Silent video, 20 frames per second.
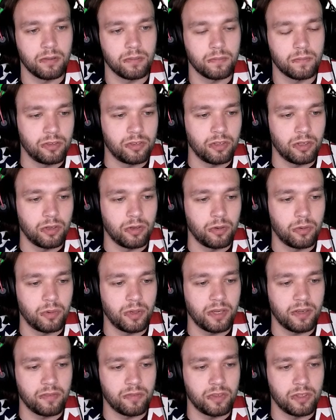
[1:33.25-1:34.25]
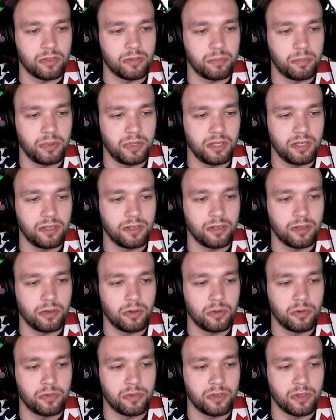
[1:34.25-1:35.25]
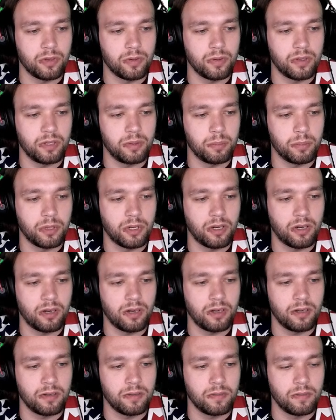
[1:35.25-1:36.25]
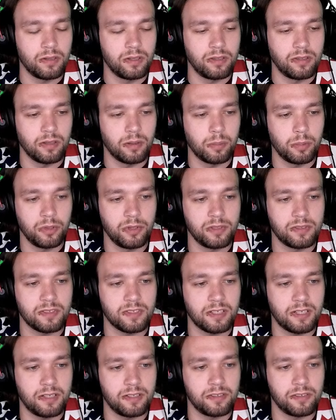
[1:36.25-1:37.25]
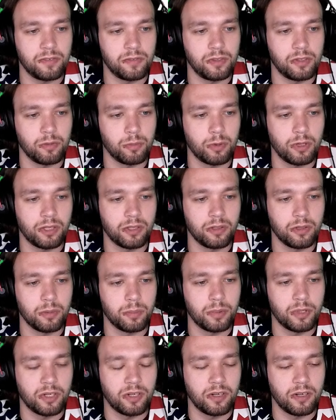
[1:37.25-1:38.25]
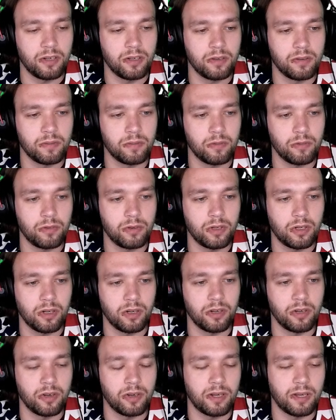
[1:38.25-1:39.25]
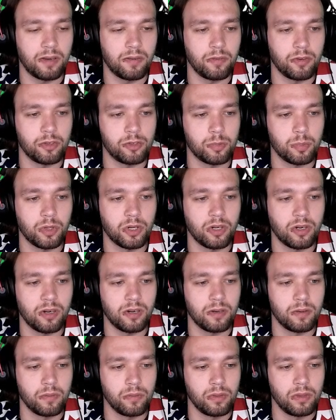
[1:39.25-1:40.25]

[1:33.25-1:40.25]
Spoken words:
So we have this big engulfing green bar, double the size of the regular bar, or your average bar,